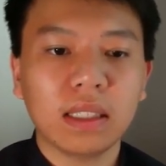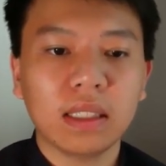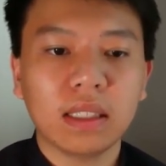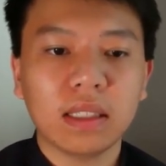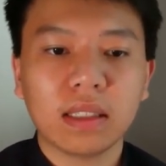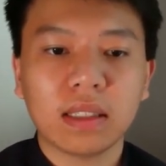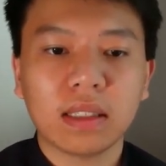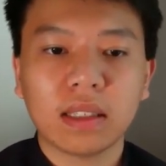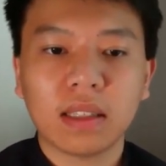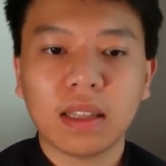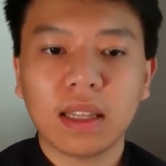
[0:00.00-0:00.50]

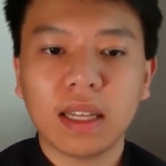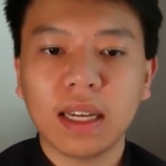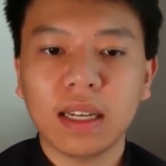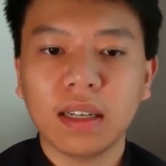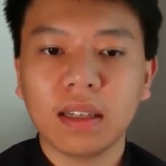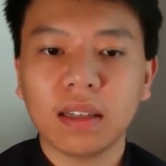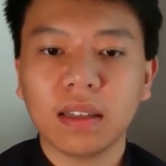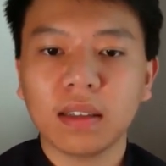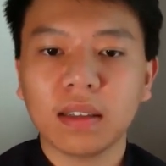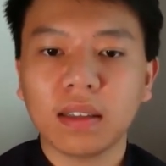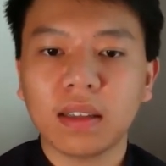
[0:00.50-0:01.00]
is
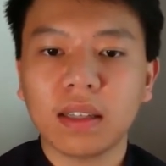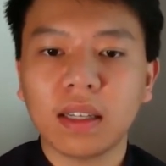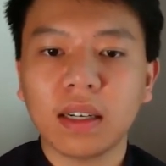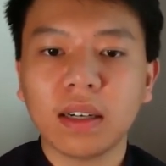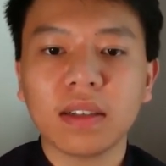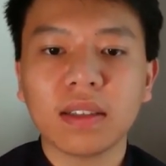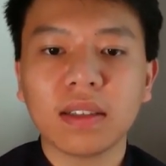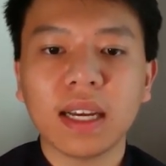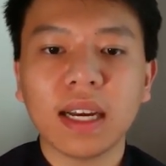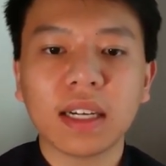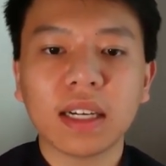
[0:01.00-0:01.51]
that there
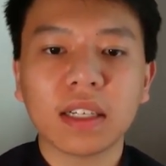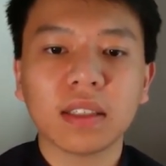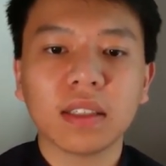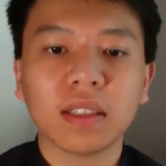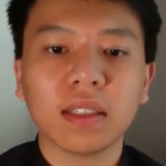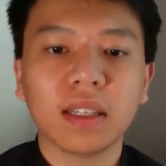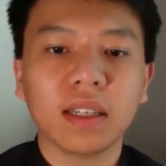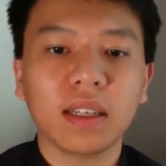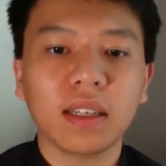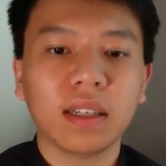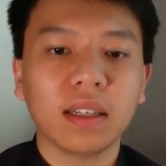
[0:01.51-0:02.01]
is
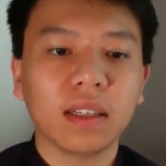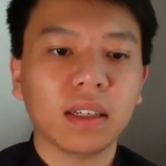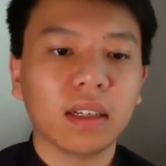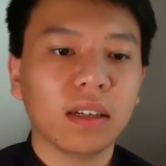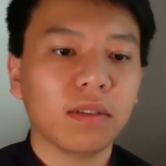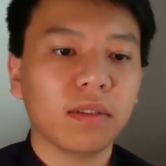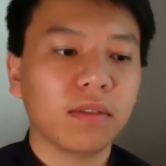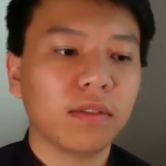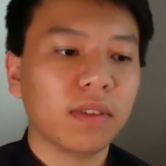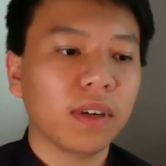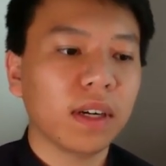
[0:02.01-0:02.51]
actually
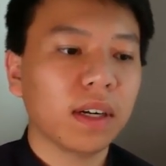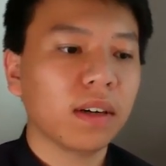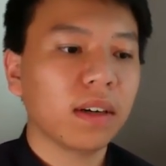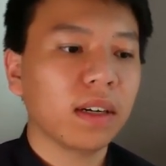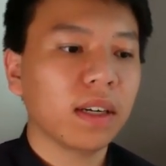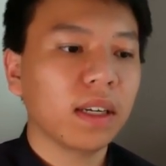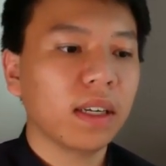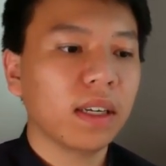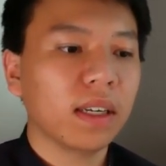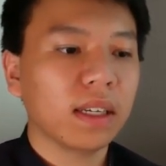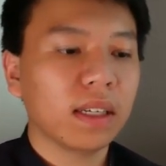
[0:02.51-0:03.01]
a
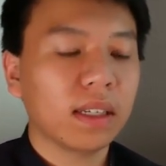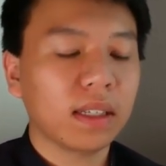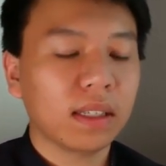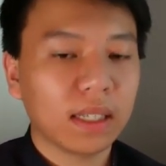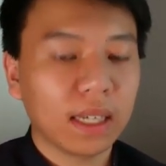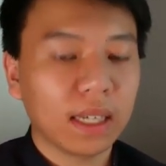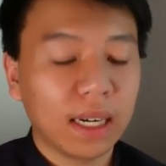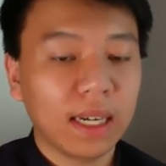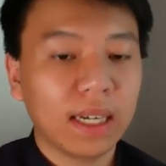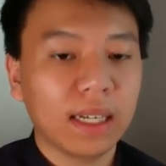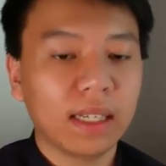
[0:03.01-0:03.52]
very
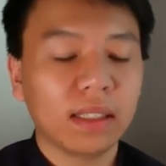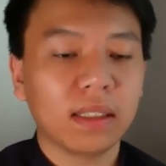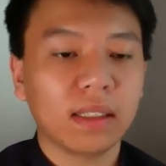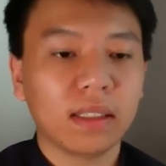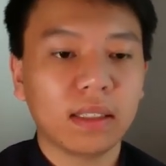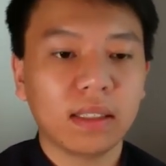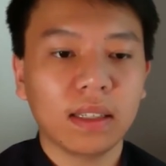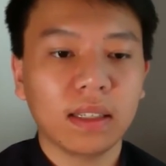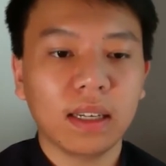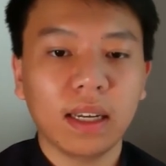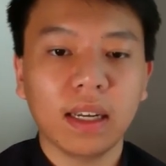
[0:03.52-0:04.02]

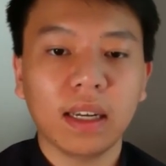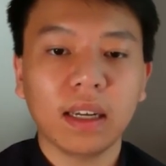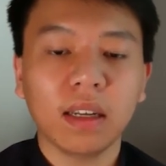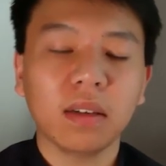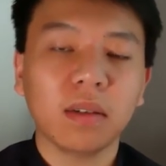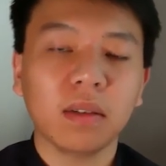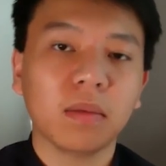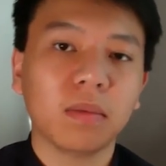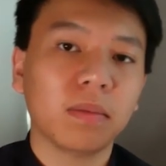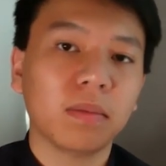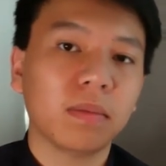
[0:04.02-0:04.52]
kind
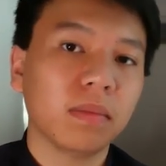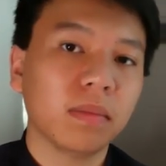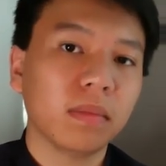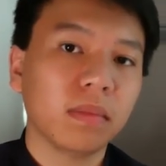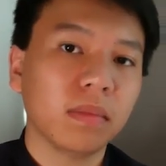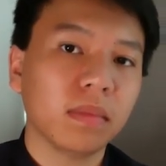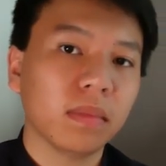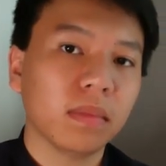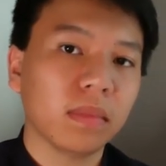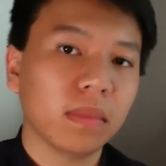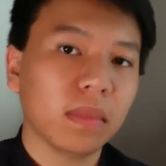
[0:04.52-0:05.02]
and
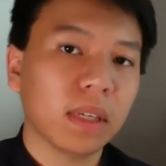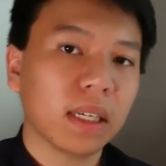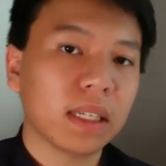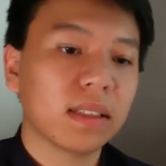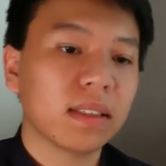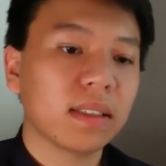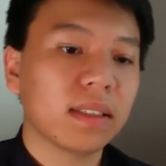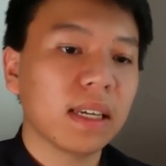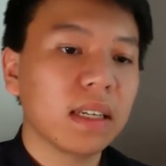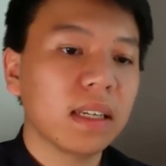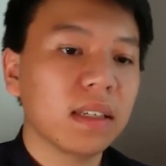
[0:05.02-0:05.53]

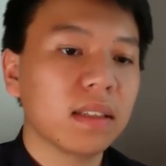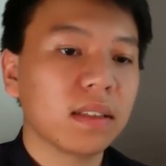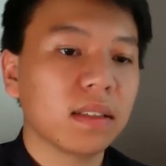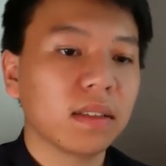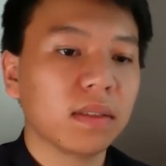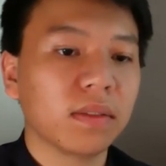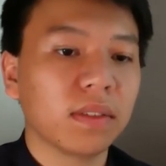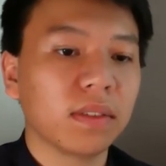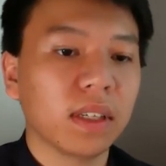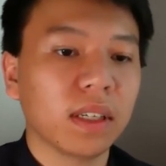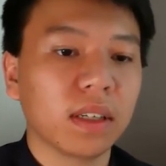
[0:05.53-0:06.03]

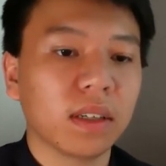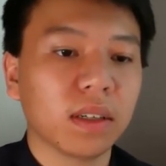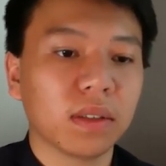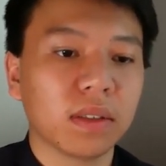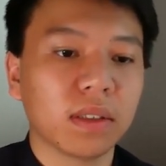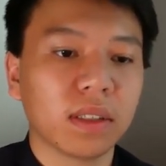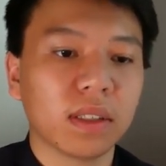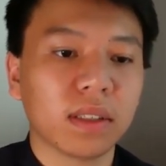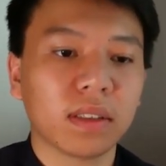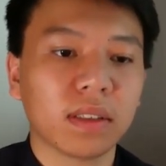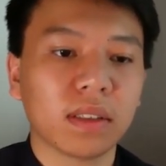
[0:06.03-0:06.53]
extensive
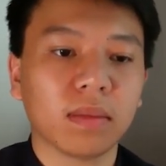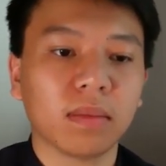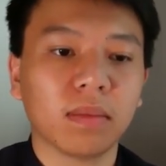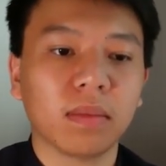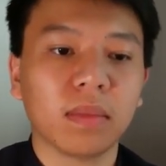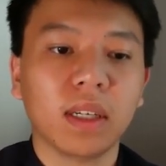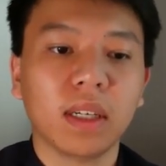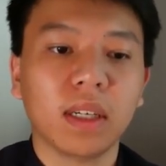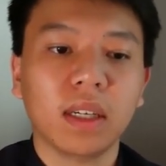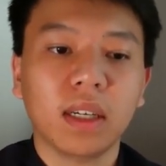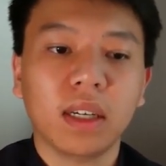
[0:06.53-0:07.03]
ecosystem,
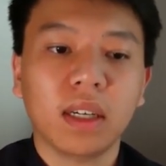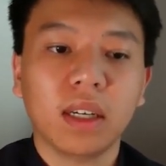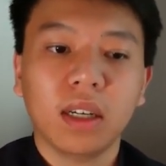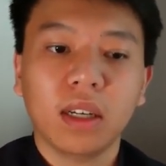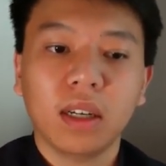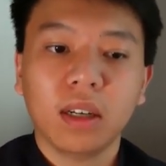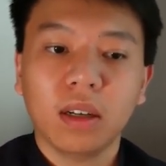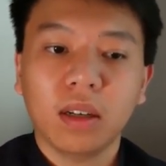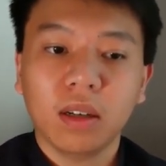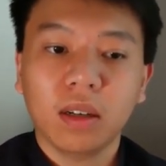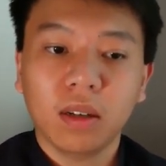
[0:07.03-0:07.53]

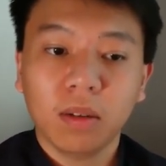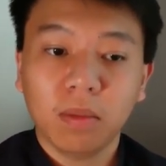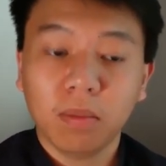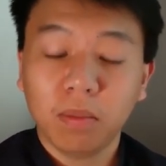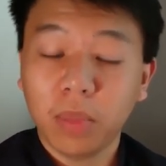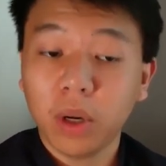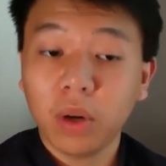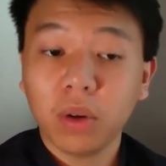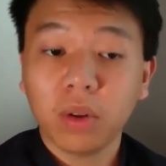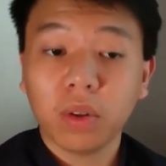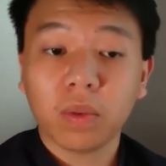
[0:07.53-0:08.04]

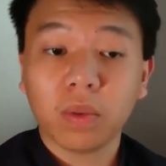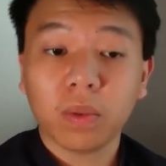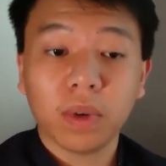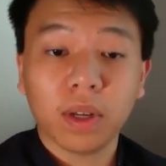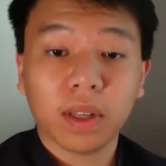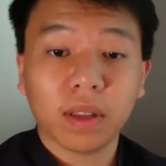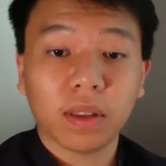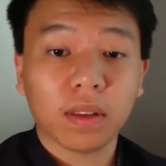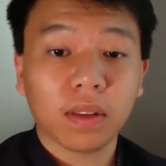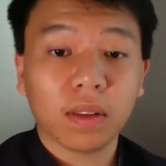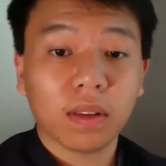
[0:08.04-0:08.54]
both
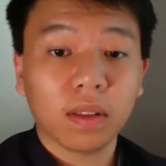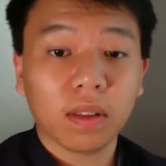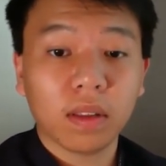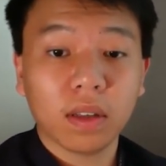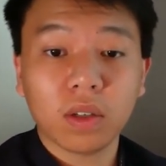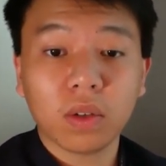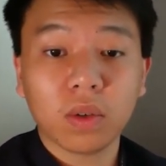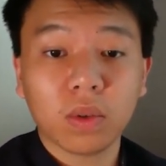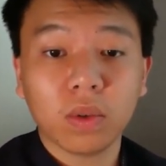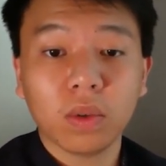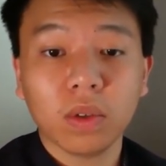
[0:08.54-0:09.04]
with the
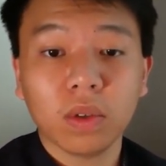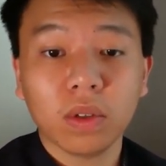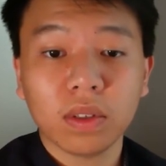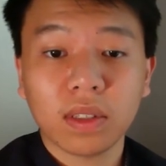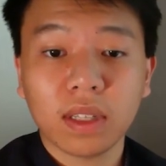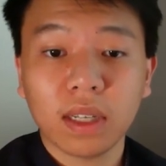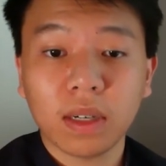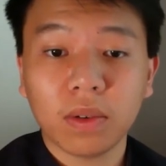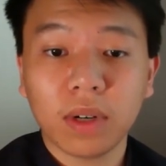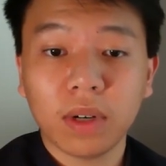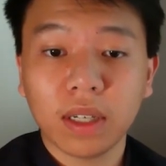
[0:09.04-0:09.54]
tools
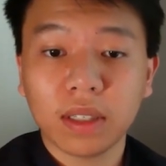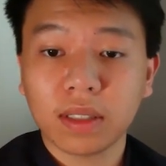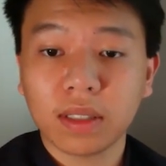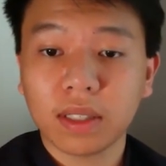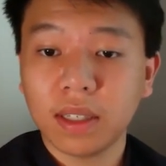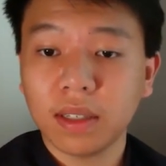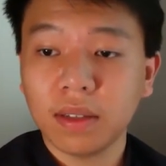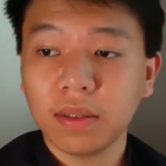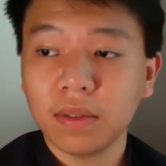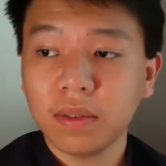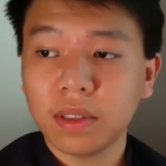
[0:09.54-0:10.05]
that Rust
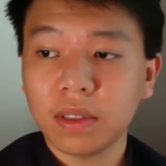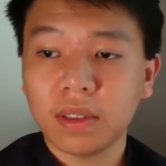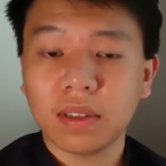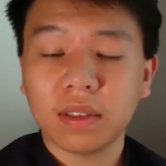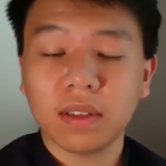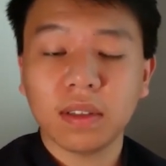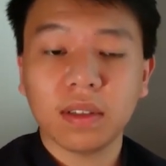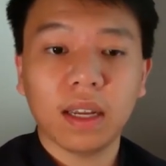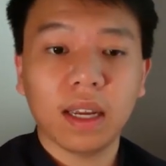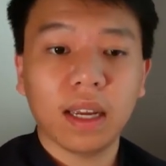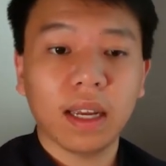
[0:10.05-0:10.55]
gives
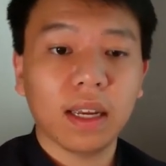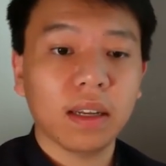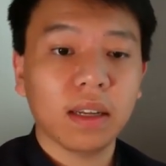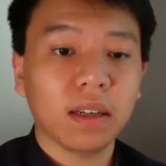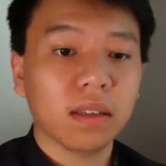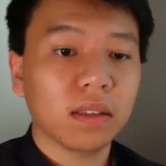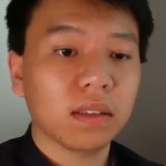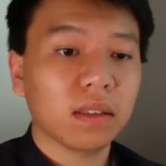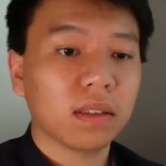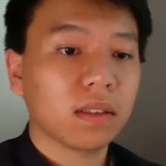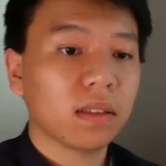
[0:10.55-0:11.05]

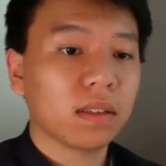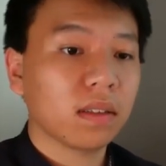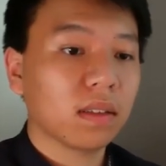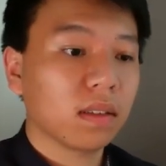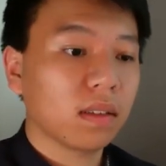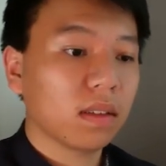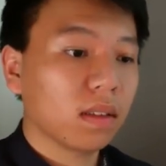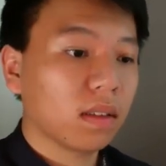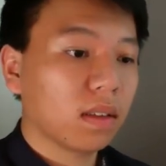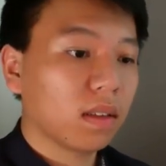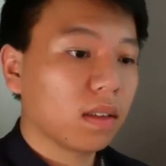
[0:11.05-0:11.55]
and
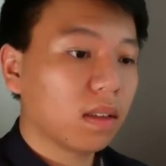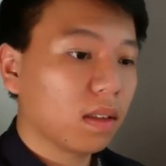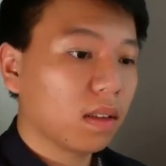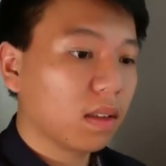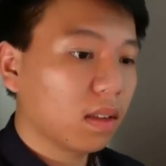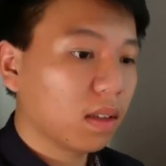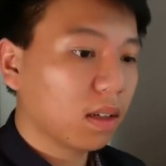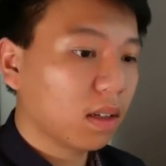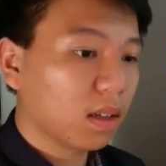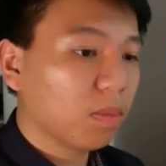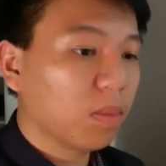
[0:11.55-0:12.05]

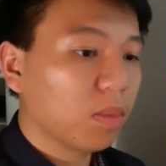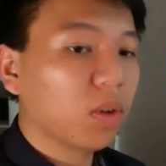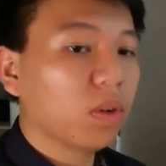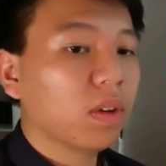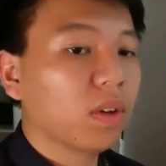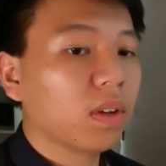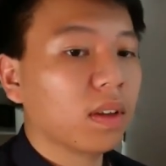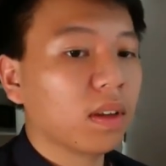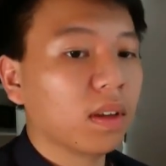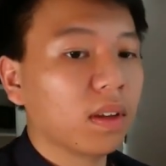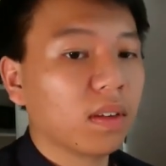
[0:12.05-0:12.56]
the
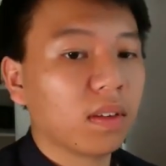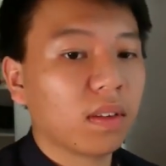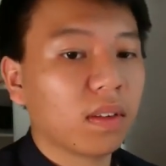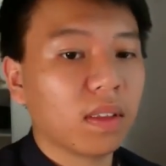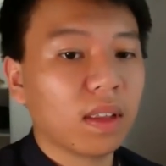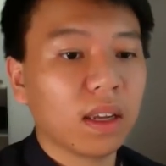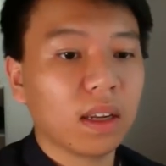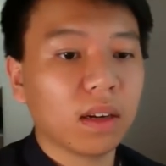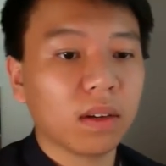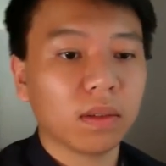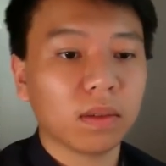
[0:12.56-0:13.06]
communities
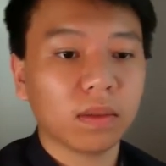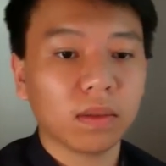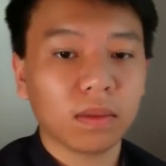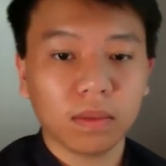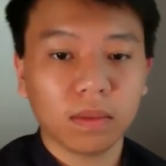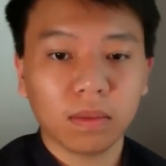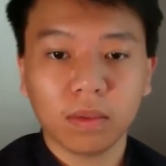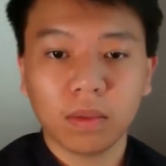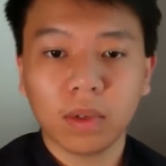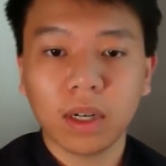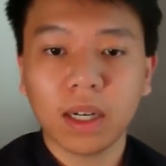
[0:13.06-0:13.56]
that
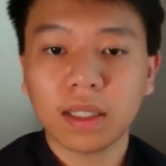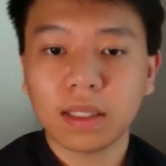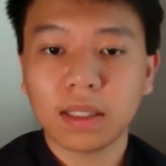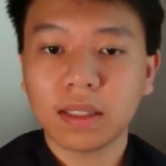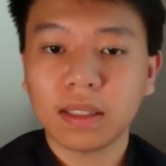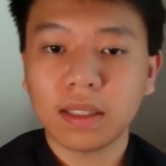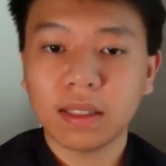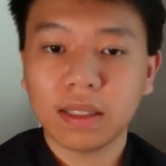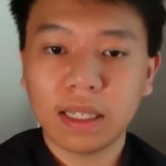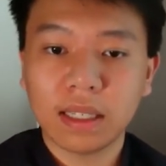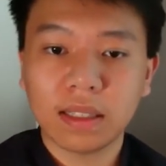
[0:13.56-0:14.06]

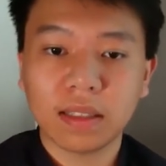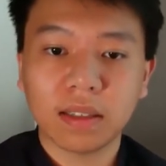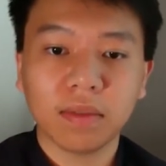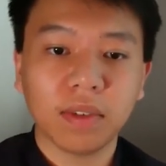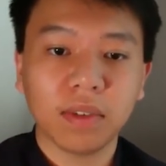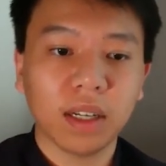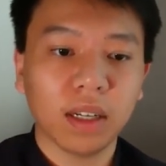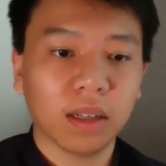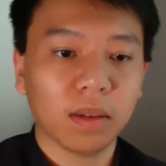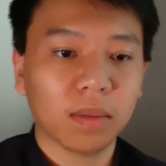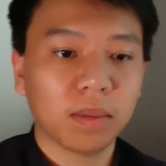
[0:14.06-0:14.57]
Rust has
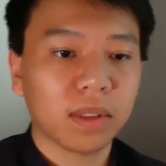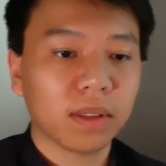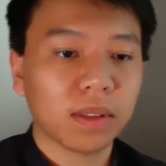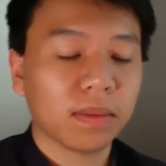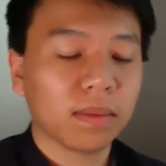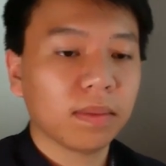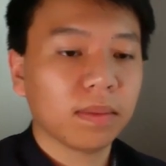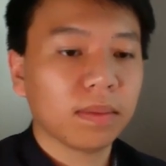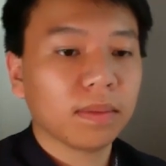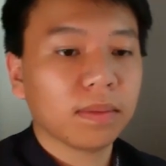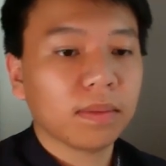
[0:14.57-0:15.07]
enveloped.